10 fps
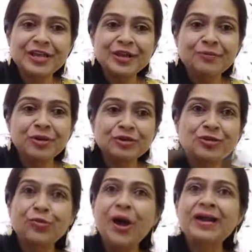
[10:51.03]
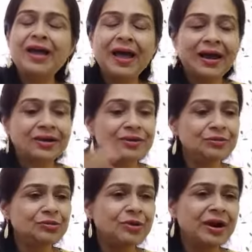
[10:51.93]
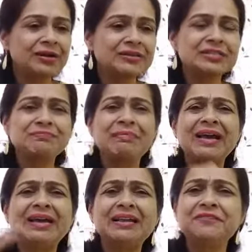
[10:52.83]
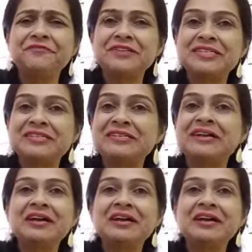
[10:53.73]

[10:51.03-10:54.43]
because on one hand you had this magnificent